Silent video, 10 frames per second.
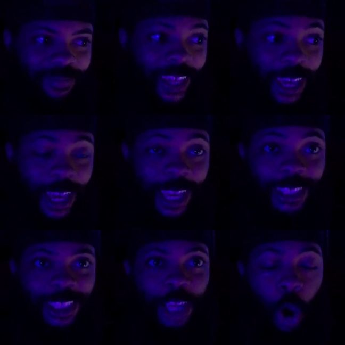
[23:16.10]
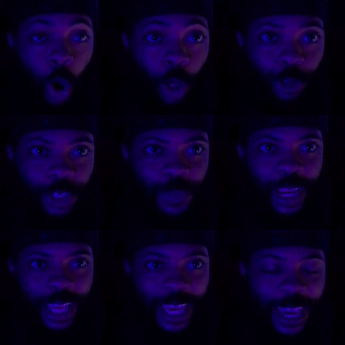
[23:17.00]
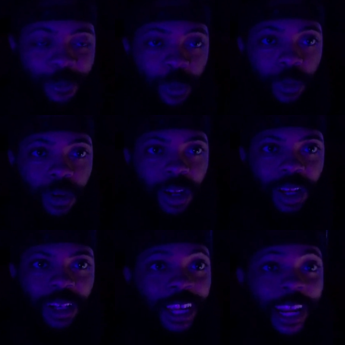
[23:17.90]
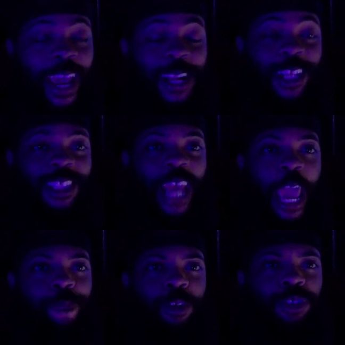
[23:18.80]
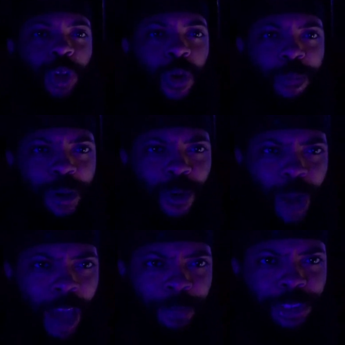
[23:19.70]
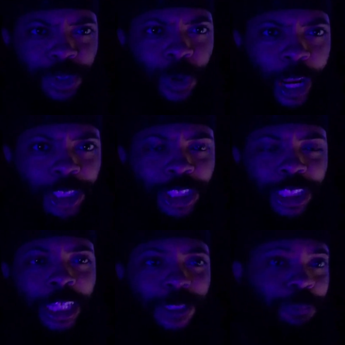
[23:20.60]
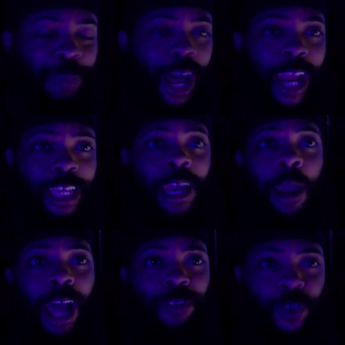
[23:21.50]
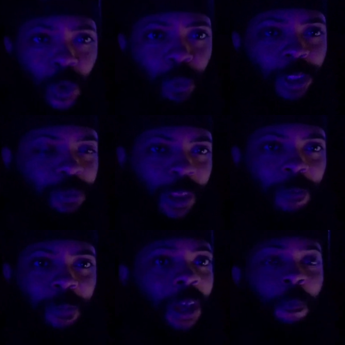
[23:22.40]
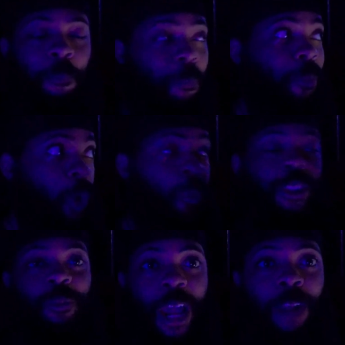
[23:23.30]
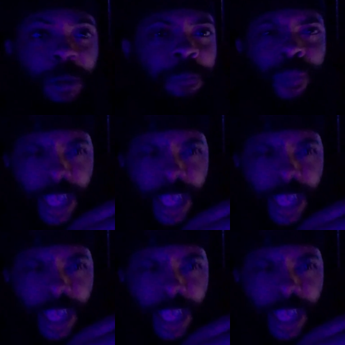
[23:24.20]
He is the ultimate evil. Nigga, that just ain't for sure. He's been around for generations and he's bodied a numerous amount of people.